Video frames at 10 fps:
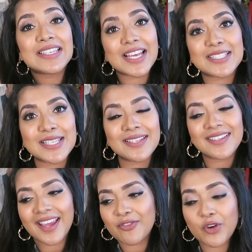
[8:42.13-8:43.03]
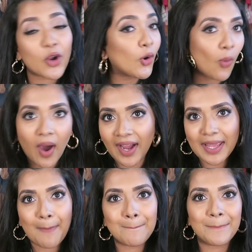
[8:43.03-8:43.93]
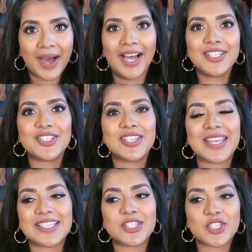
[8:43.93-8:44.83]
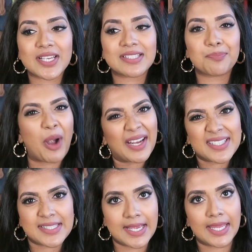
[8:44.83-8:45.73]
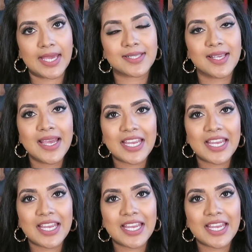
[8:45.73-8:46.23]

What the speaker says: Doesn't require much, it's just practice, I guess.